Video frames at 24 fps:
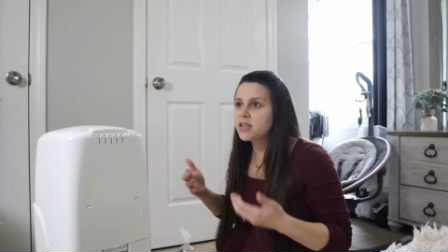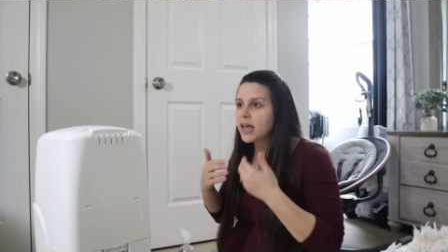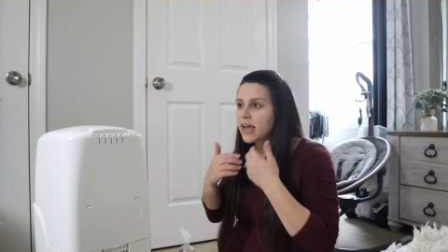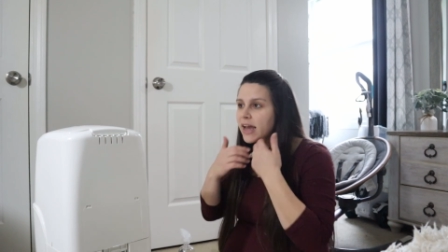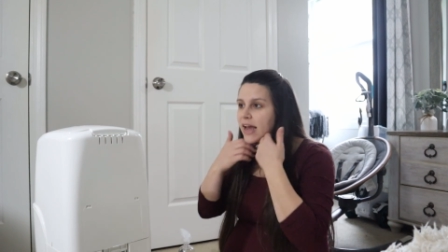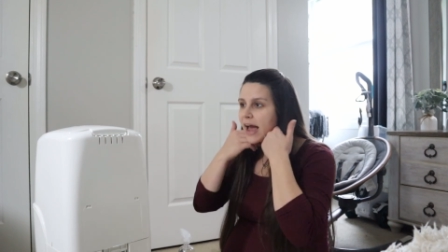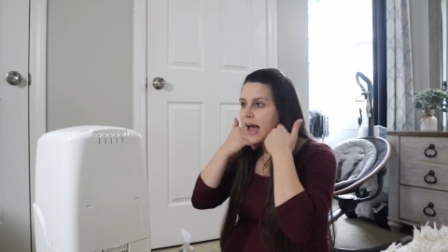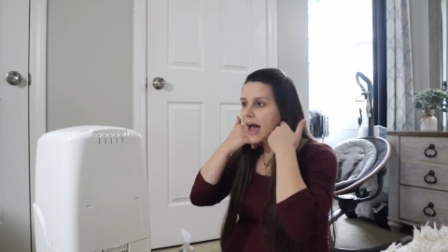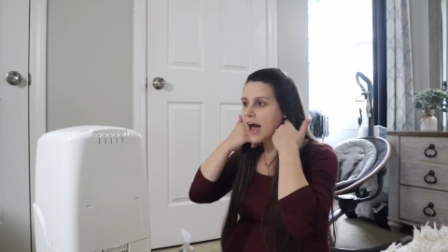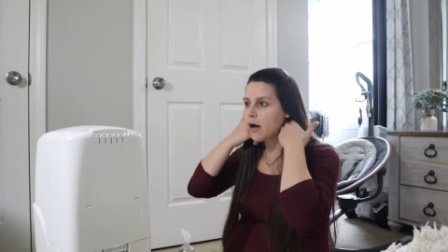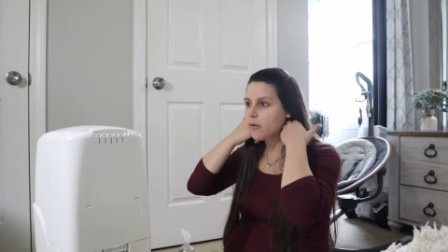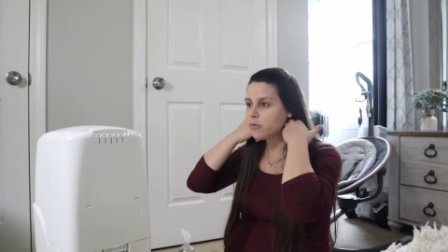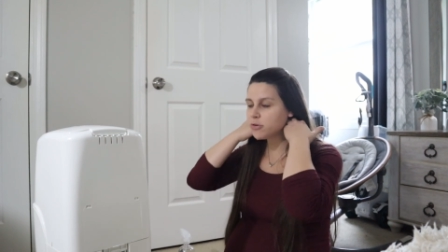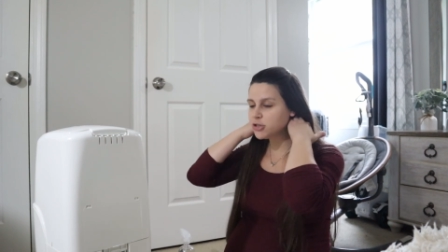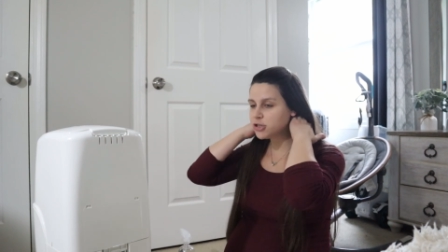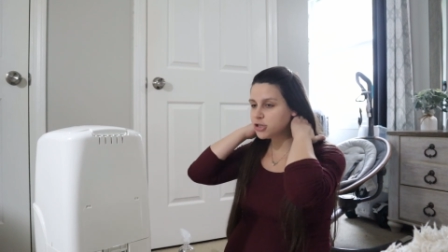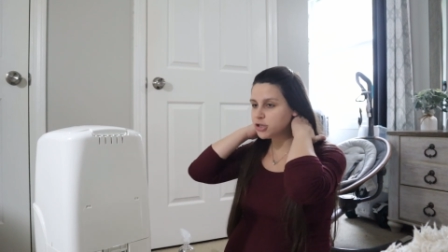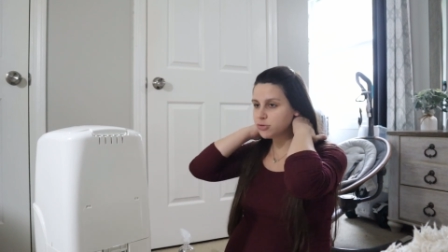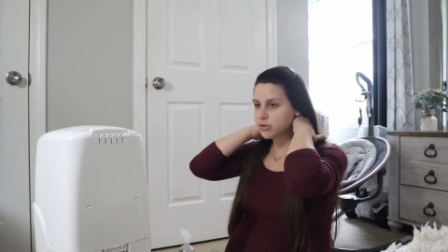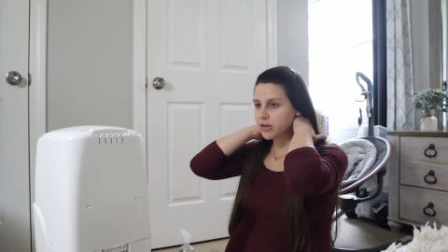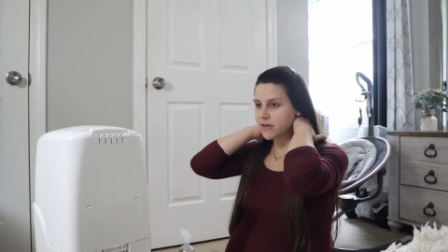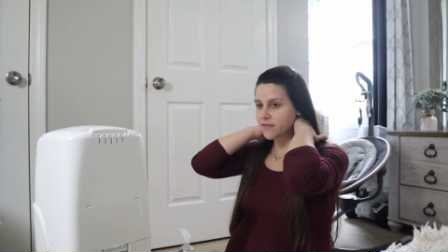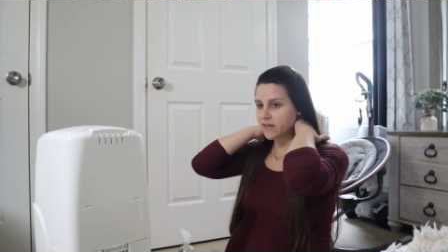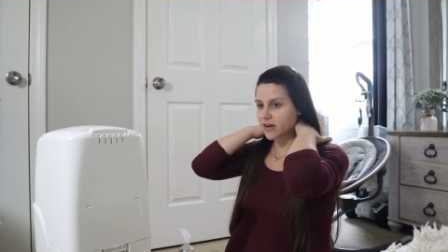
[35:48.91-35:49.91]
Like, how would
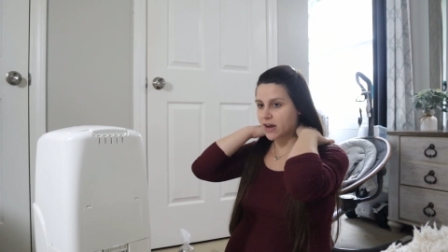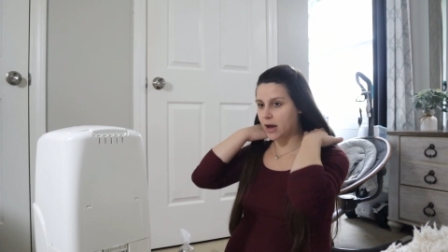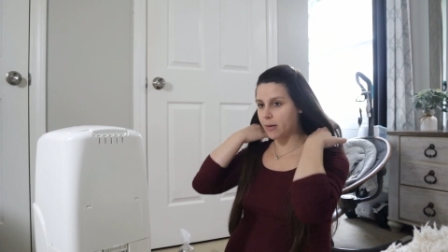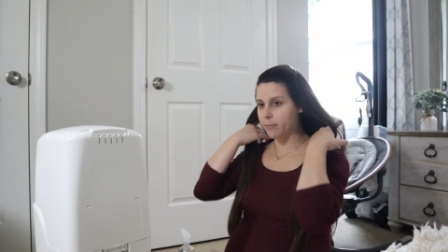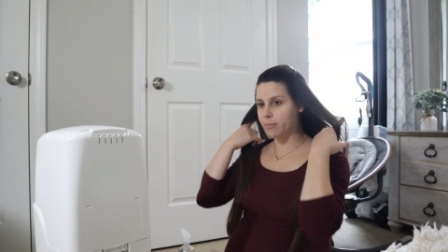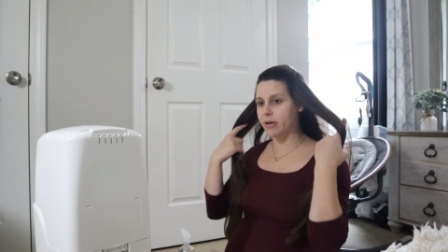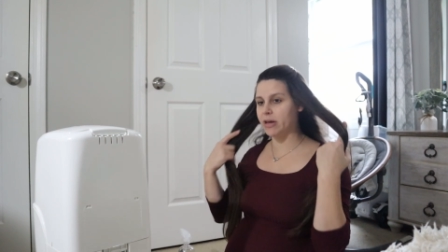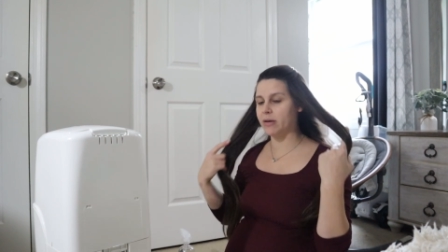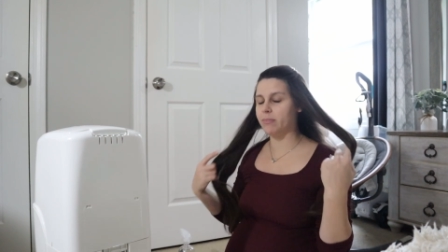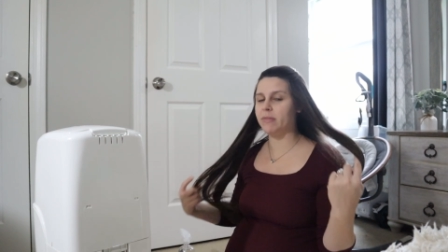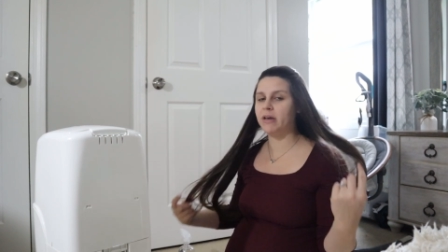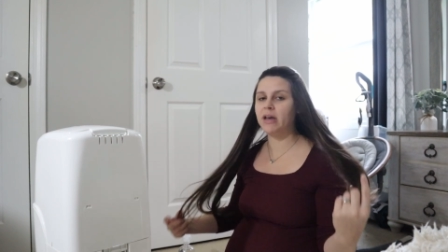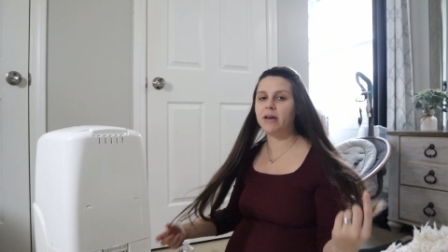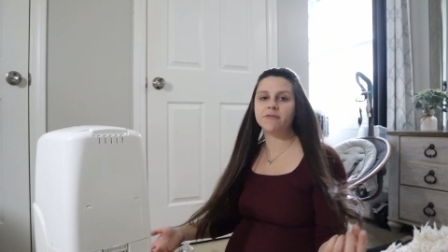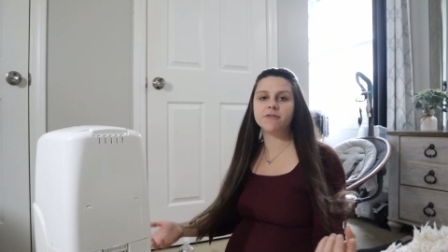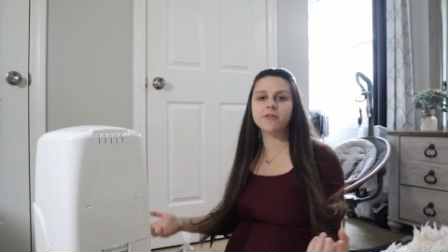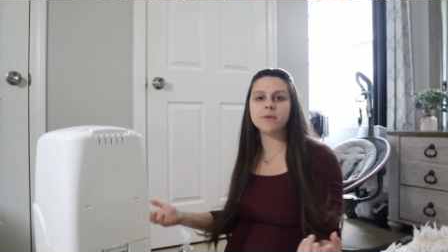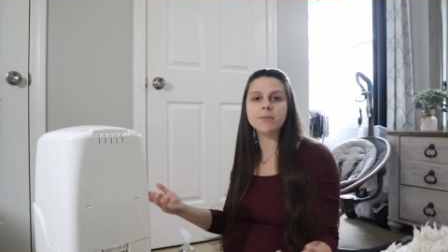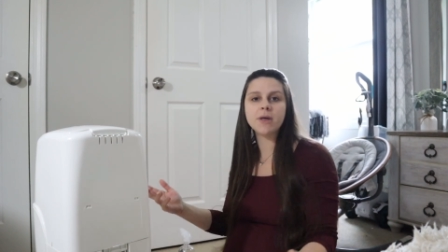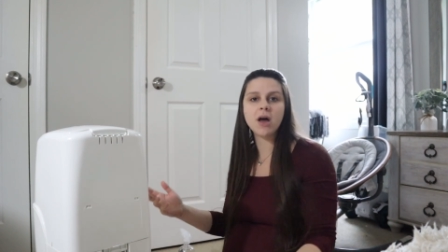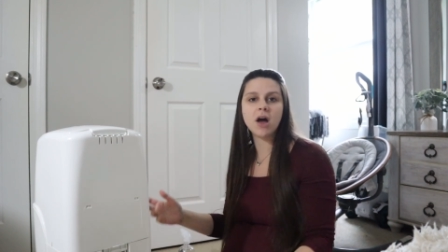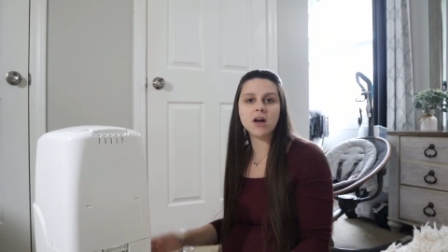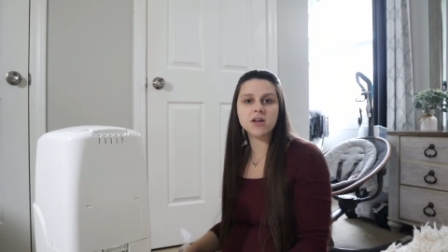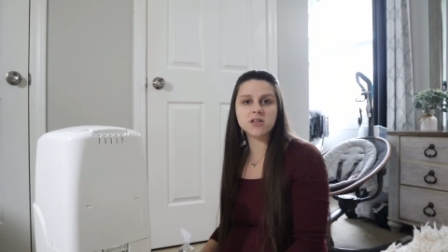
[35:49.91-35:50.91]
you even come pick me up
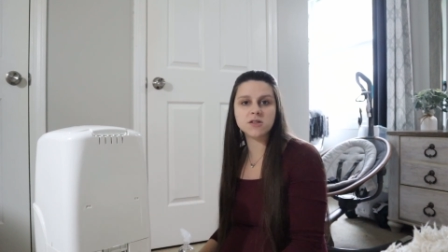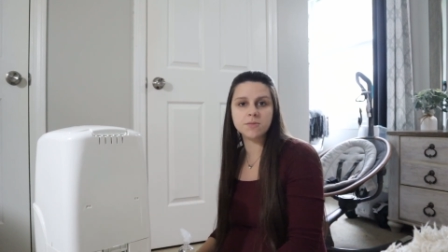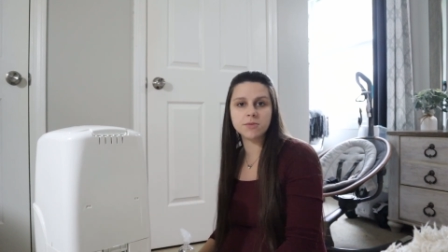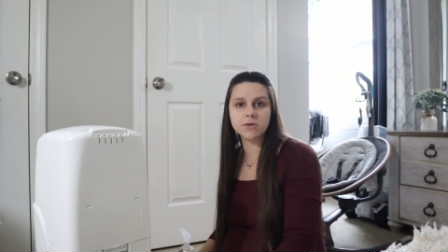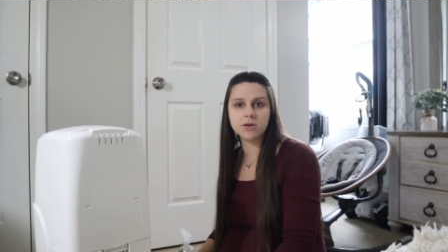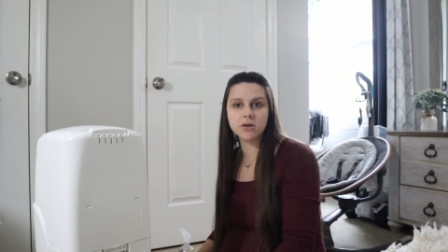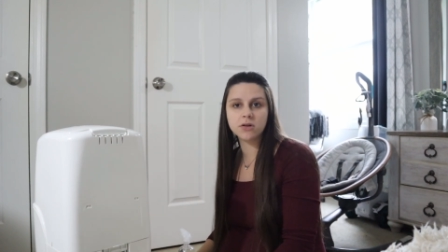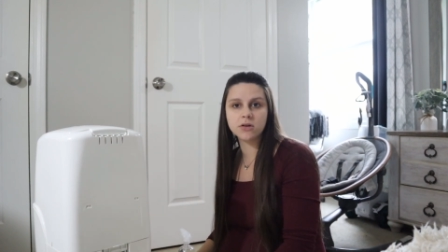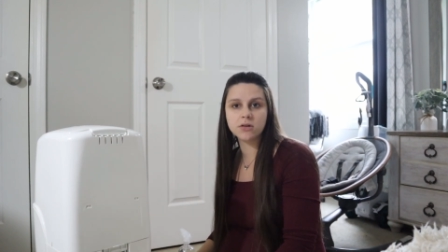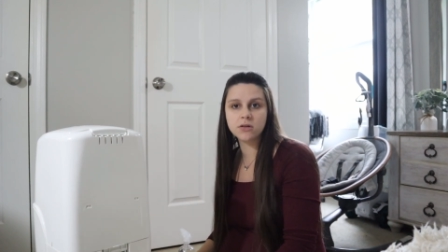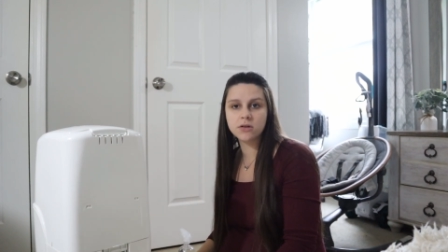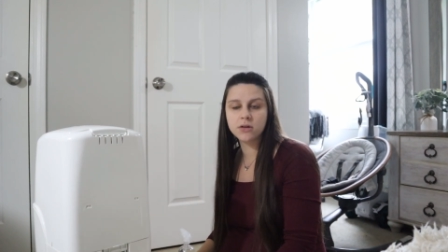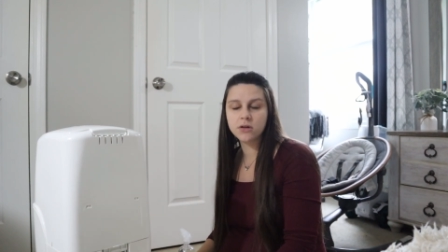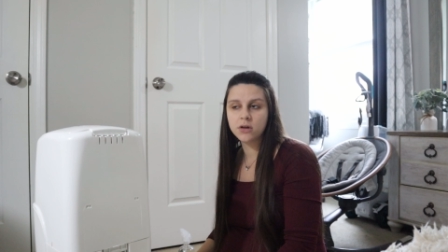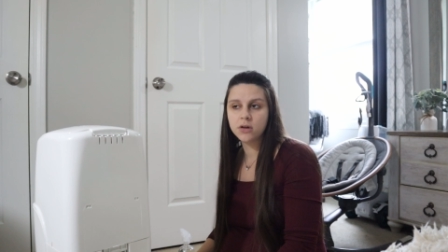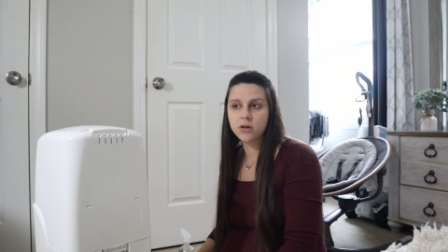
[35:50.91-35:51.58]
from the hospital?